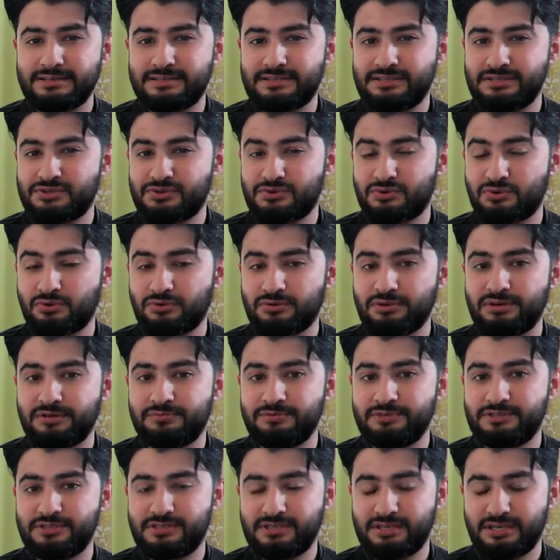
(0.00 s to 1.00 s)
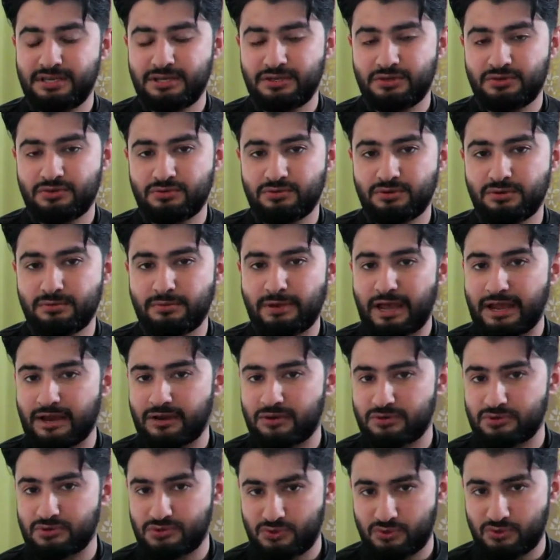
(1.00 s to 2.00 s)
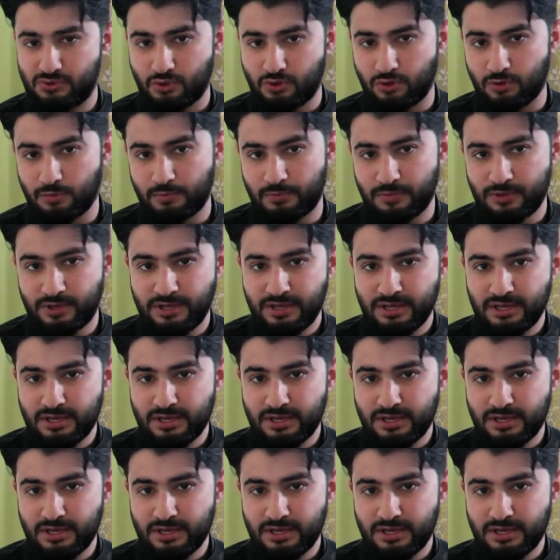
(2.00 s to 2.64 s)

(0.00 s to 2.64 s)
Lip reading: These could only be seen through the microscope.